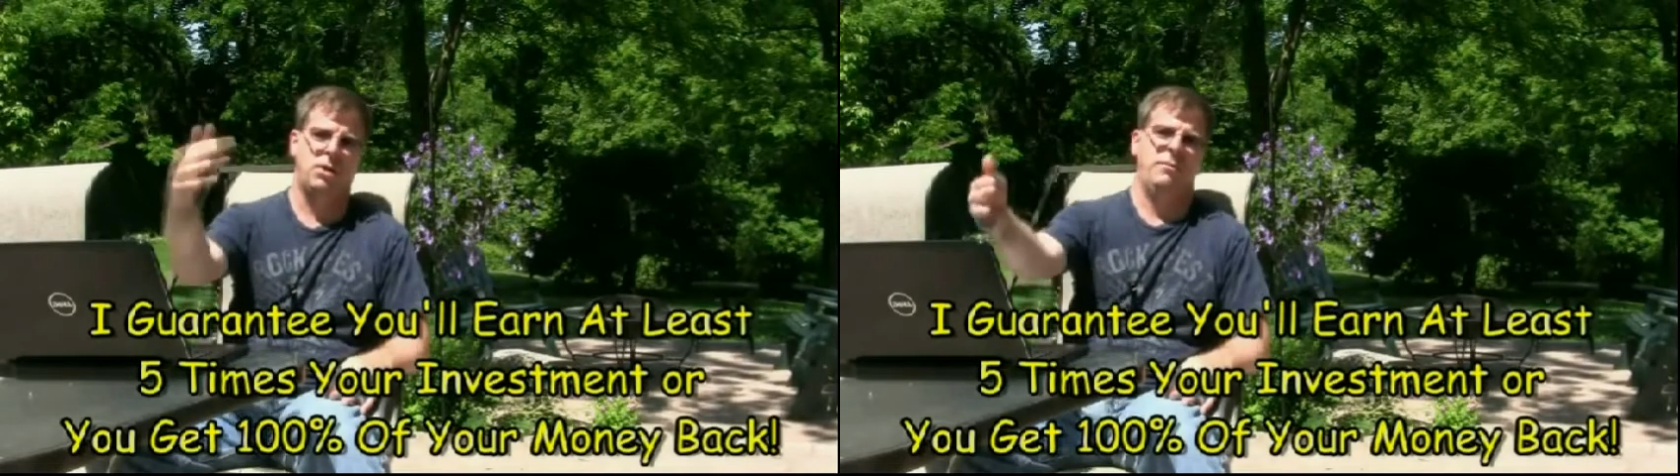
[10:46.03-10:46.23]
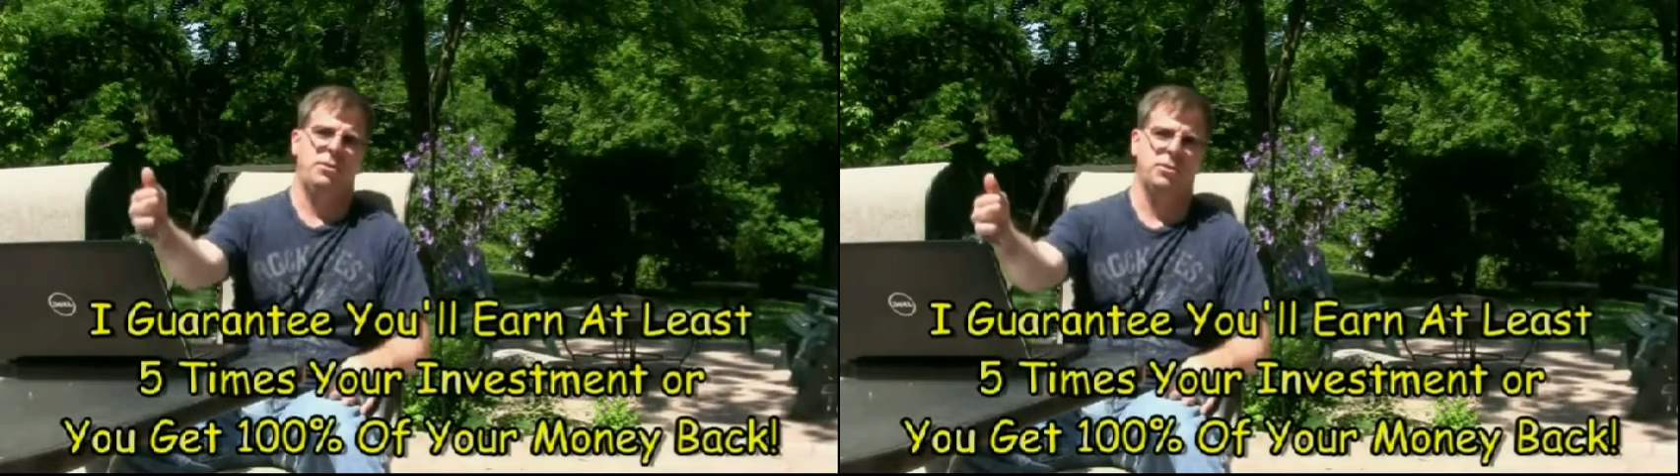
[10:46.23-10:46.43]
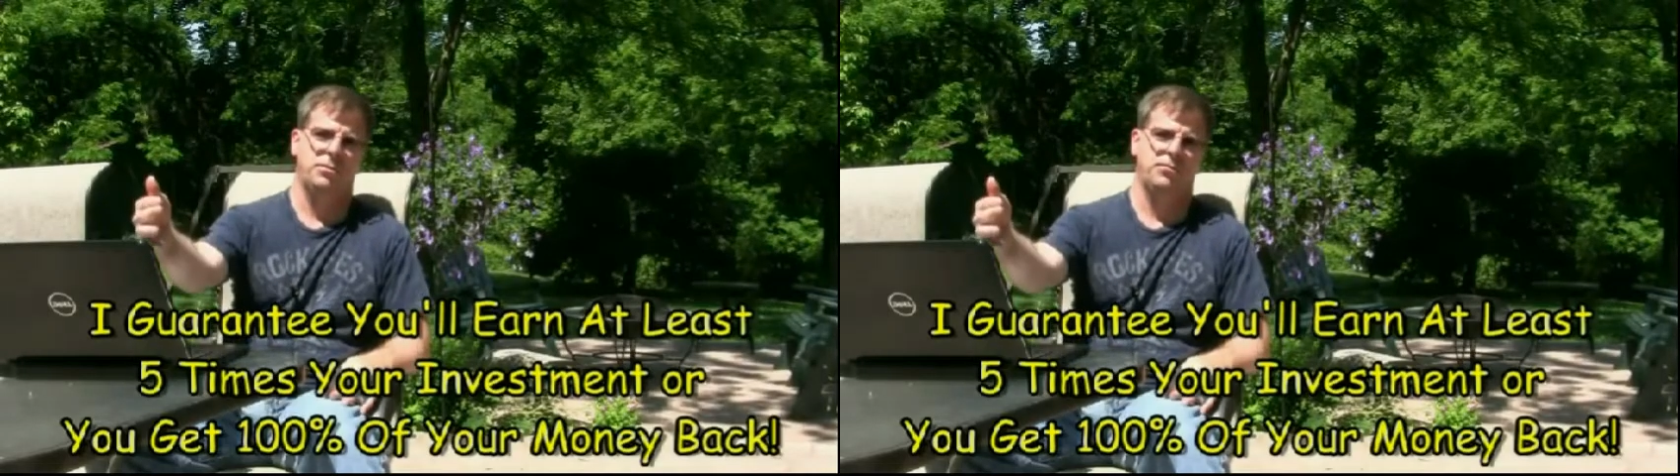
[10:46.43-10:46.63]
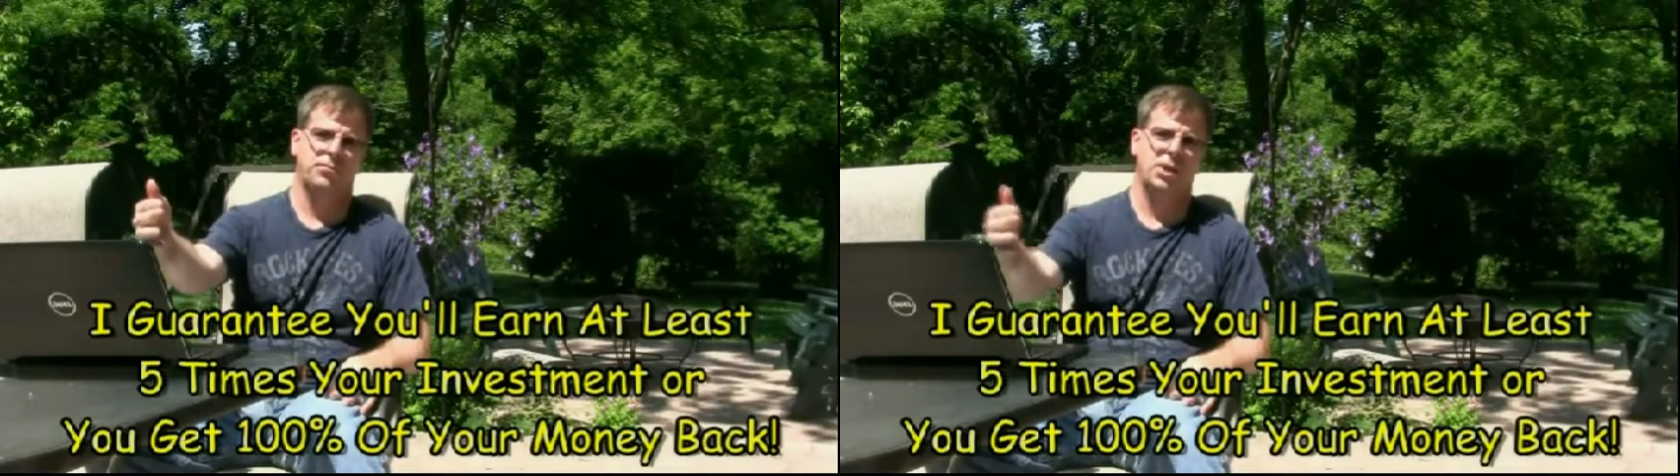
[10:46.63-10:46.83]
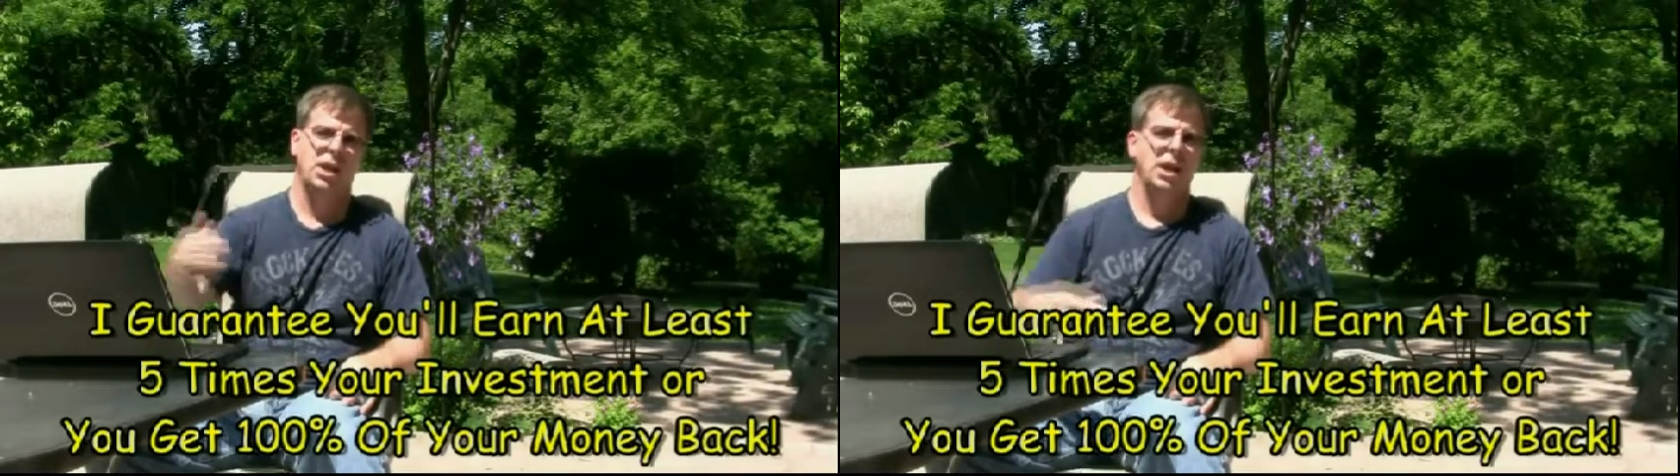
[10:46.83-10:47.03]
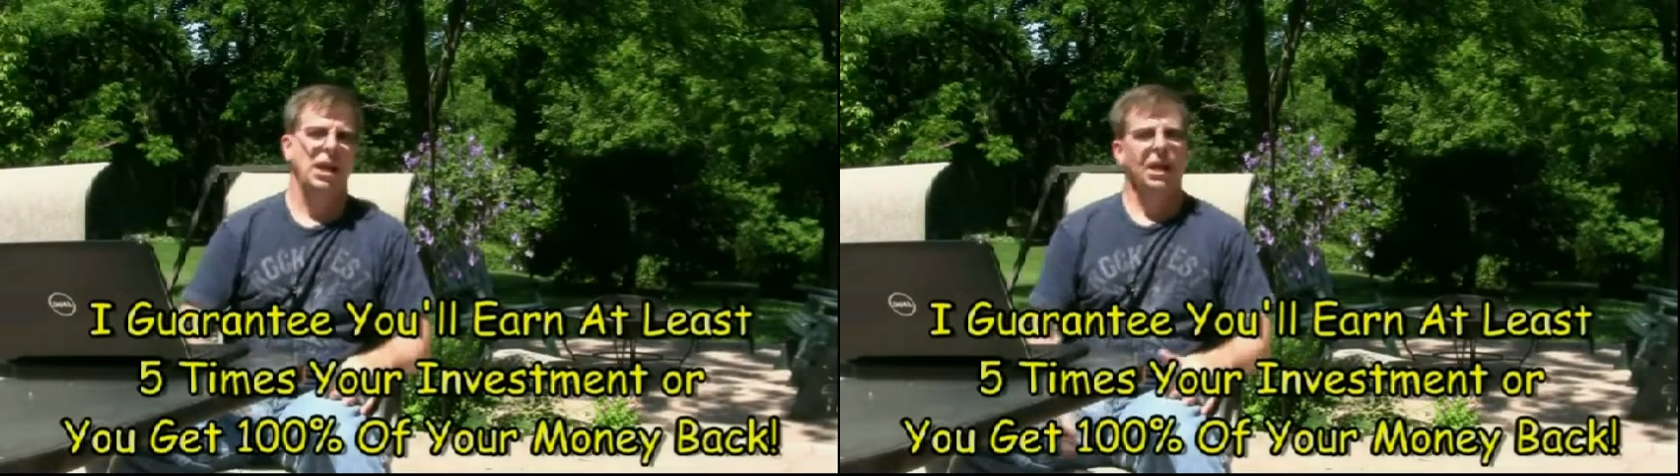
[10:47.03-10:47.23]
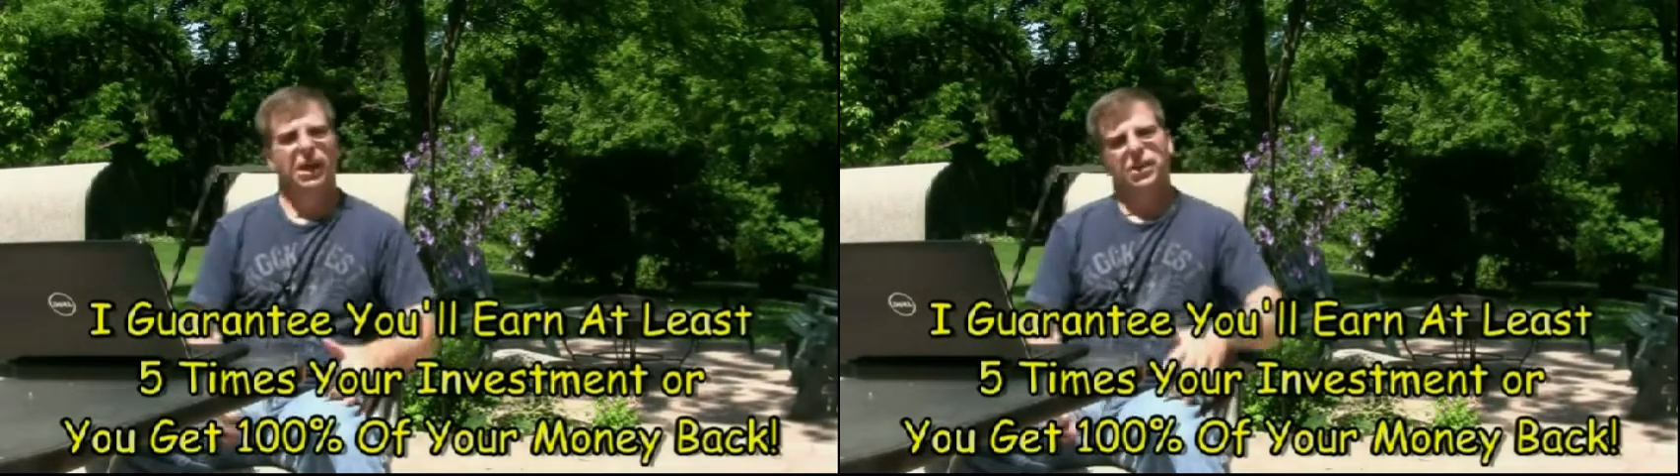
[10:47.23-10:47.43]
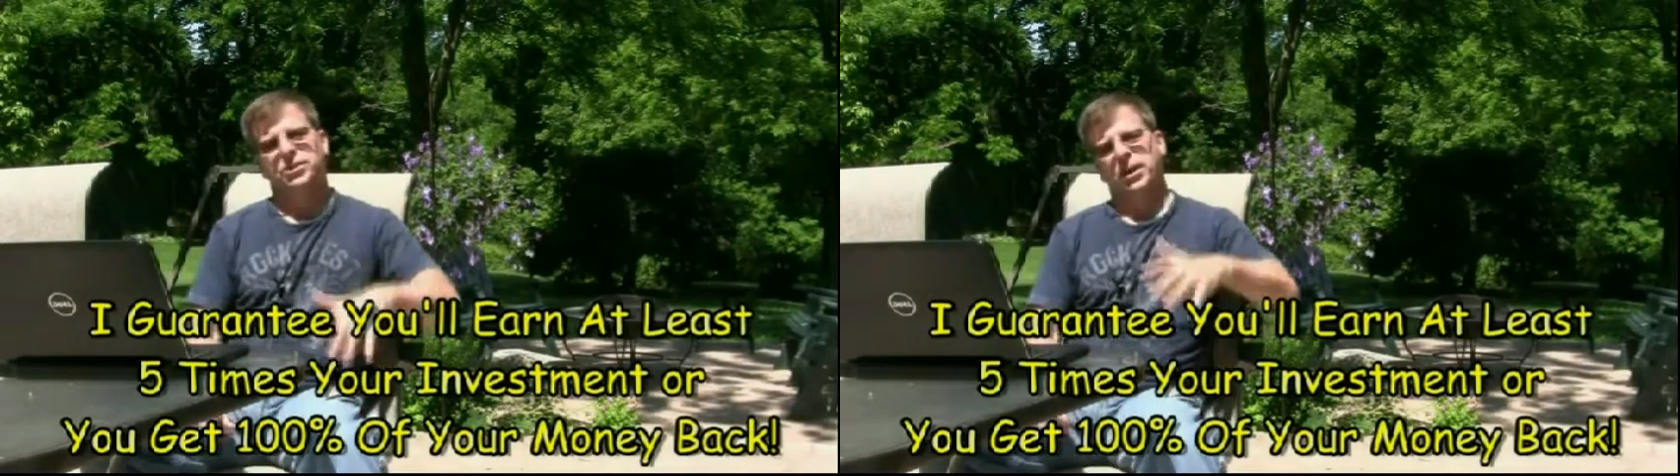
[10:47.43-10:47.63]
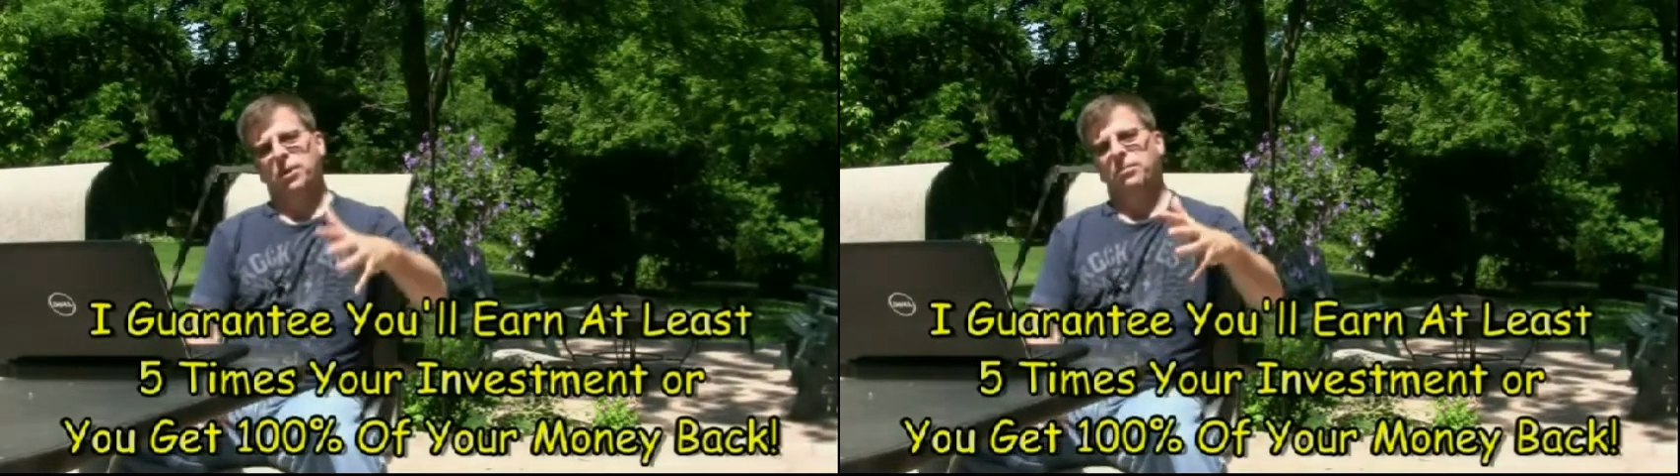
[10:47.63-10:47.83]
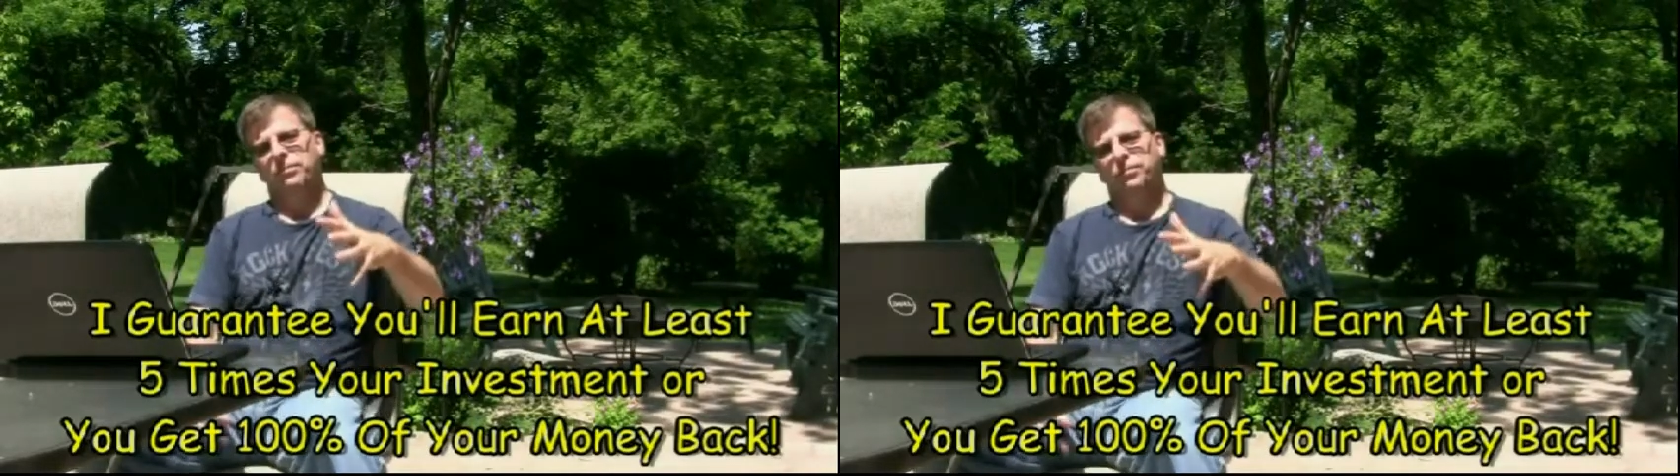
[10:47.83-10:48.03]
revenue.
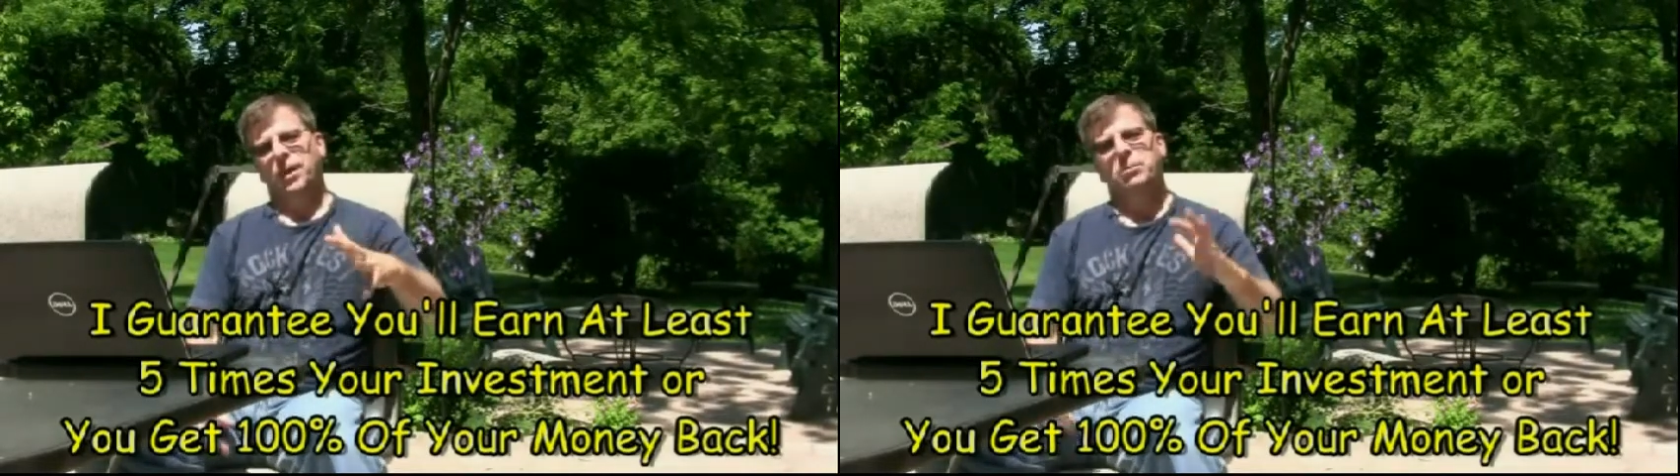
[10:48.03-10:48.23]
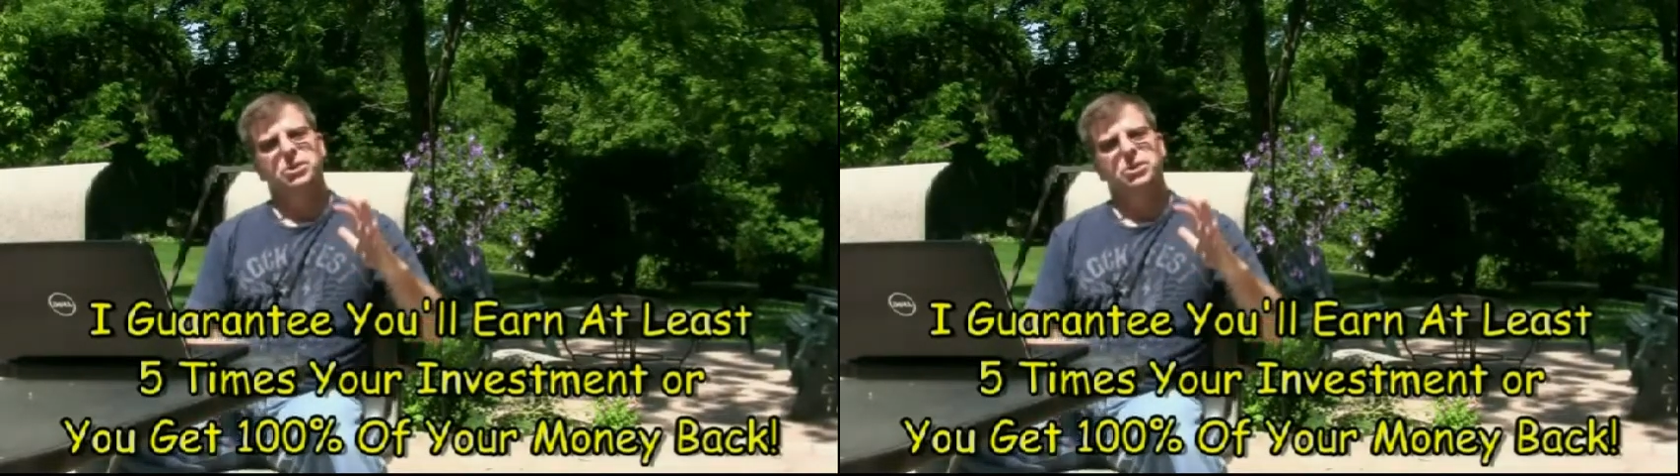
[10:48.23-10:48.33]
So let me